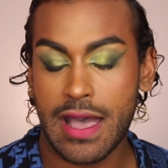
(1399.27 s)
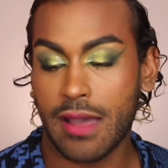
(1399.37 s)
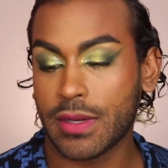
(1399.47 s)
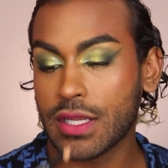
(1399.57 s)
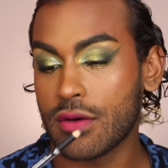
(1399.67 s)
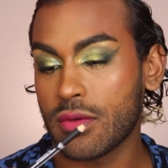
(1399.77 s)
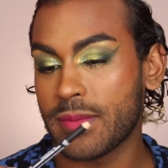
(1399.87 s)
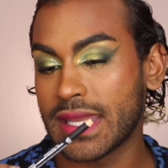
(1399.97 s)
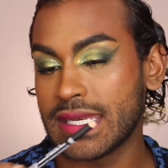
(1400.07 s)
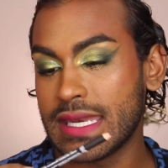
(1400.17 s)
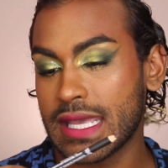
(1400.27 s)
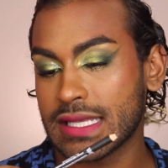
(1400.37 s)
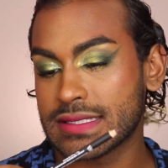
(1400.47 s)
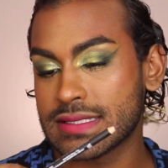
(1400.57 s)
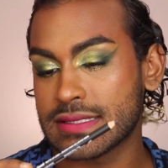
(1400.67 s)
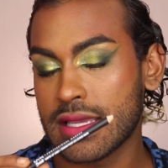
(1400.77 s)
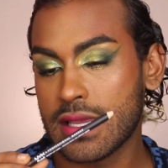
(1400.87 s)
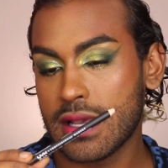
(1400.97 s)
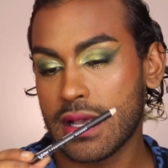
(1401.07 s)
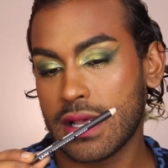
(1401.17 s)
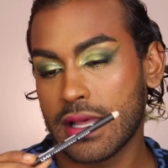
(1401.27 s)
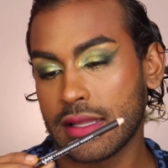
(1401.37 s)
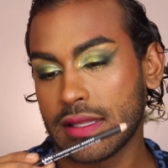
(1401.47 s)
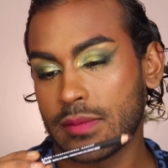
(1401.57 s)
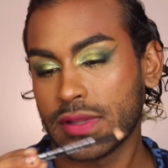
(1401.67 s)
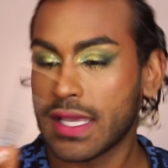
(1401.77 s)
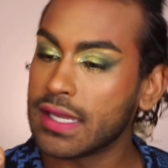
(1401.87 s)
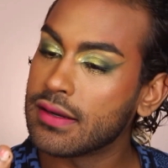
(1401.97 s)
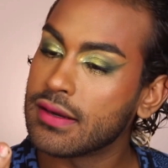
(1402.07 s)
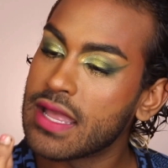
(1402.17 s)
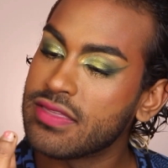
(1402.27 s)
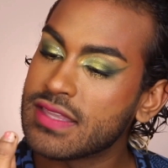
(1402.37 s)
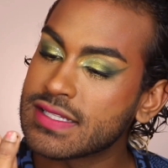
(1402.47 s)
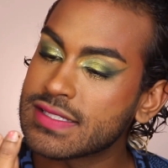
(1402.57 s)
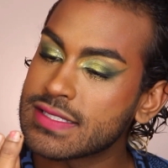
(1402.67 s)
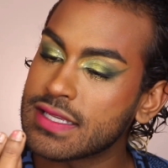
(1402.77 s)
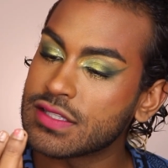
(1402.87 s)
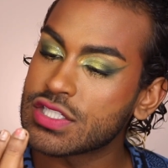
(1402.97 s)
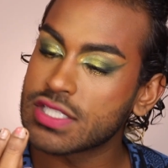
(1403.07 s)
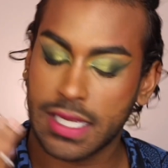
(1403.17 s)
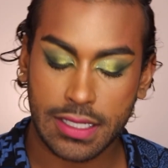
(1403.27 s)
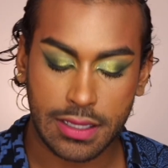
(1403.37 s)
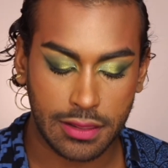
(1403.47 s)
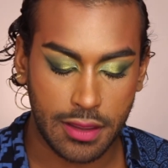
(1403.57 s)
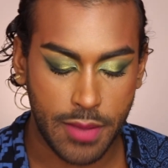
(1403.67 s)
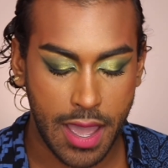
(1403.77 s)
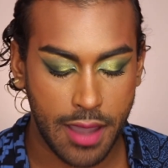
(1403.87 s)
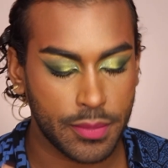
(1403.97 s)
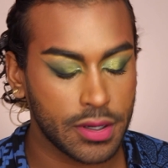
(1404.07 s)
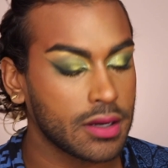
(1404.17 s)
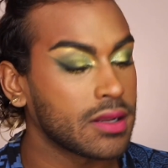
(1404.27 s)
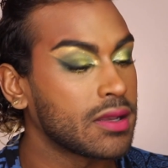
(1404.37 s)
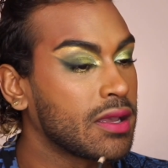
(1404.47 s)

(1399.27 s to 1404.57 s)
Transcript: I'm gonna go in with my NYX lip liner, and this is in the shade Club Hopper.